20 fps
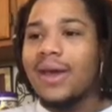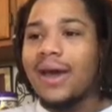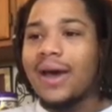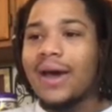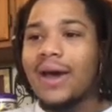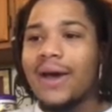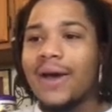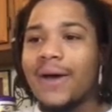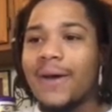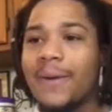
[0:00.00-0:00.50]

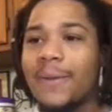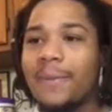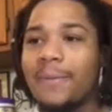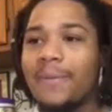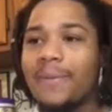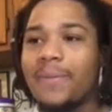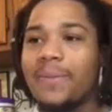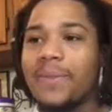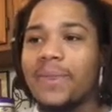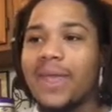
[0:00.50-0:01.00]

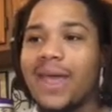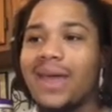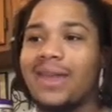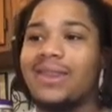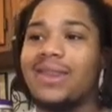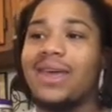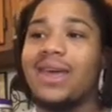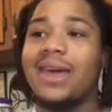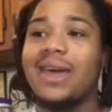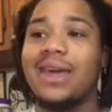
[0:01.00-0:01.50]
And
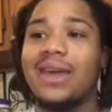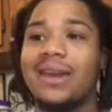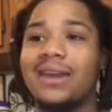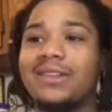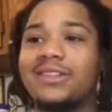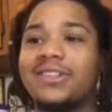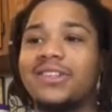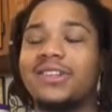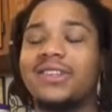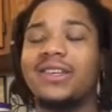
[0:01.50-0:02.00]

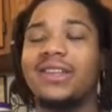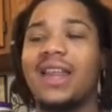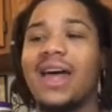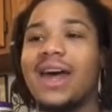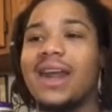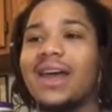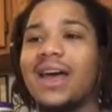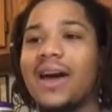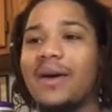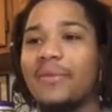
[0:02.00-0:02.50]
then just I'm
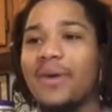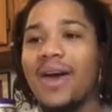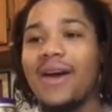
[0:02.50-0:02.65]
gonna